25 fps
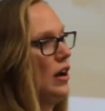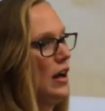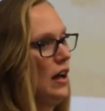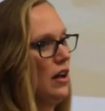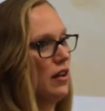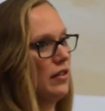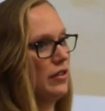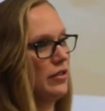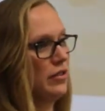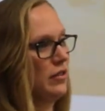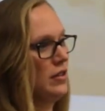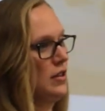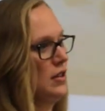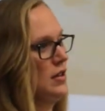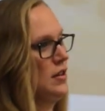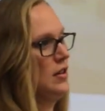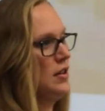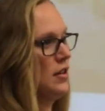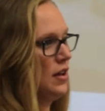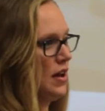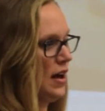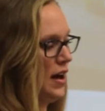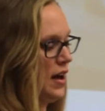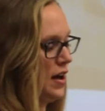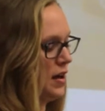health
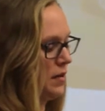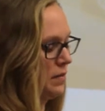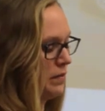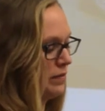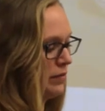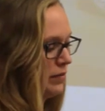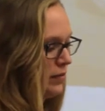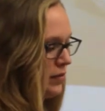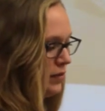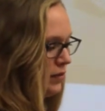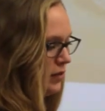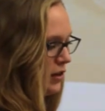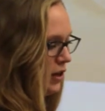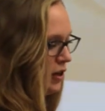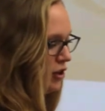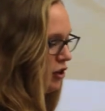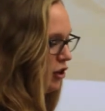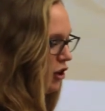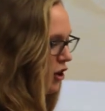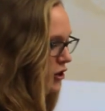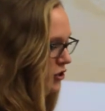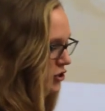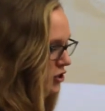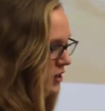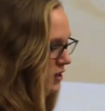on a
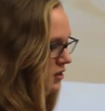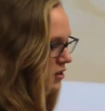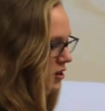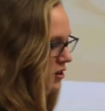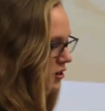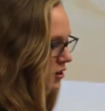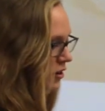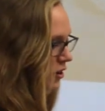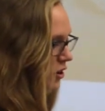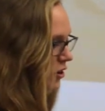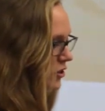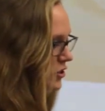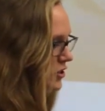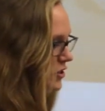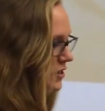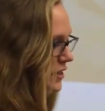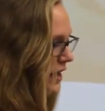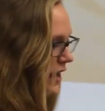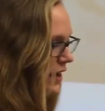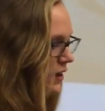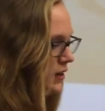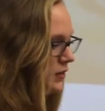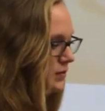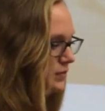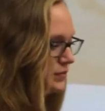larger
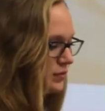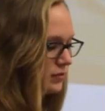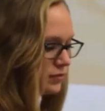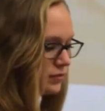scale.